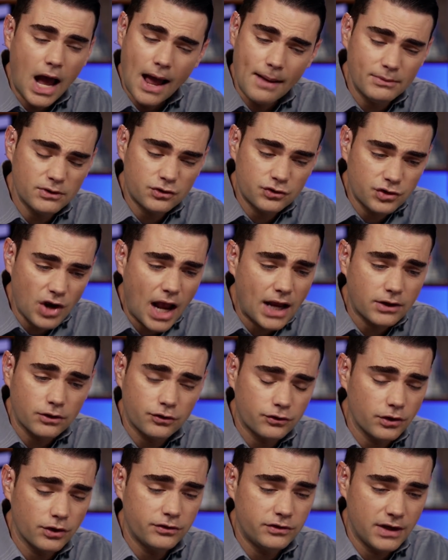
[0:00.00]
I'm in shock
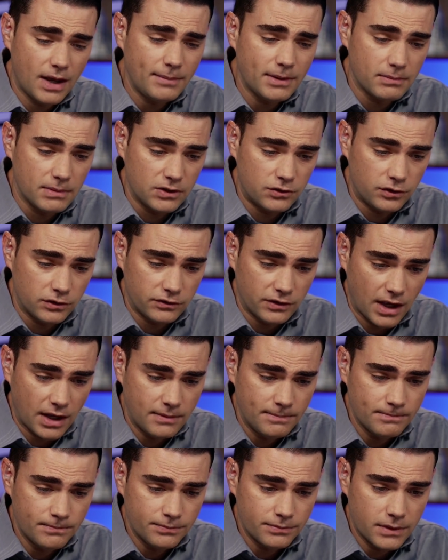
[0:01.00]
you're still DMing me, she
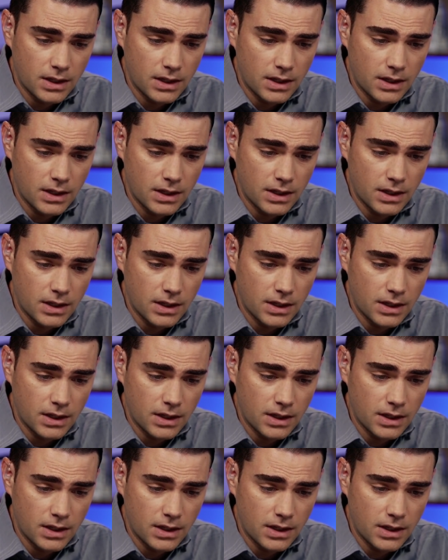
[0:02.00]
said.